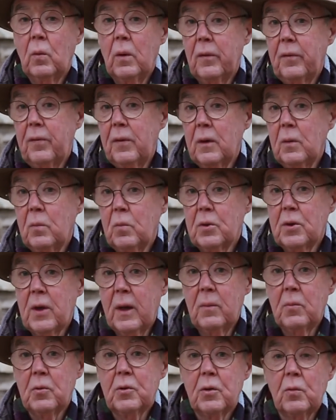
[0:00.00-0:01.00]
Whitefield
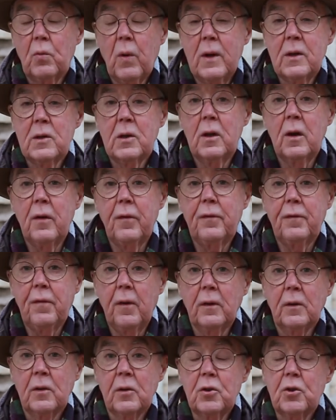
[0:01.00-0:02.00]
was able to raise enough
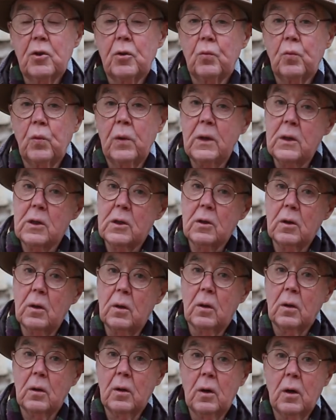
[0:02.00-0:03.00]
funds to
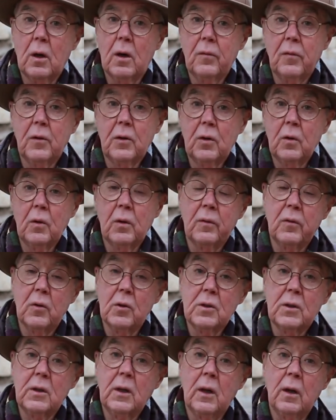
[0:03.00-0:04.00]
restock Harvard
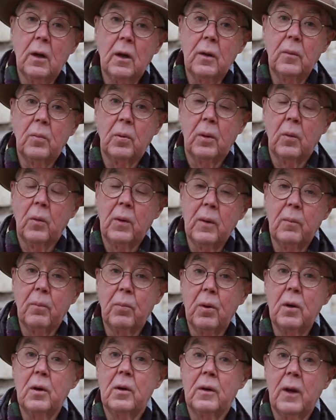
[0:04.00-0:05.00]
University Library when
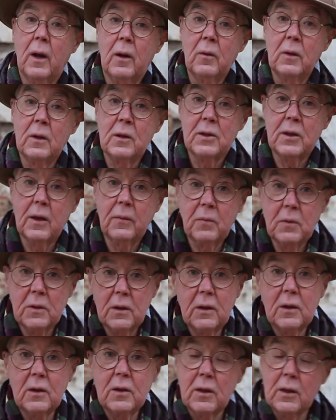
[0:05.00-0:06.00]
it burnt down in
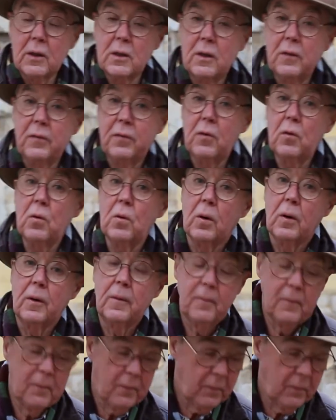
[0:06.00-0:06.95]
1764.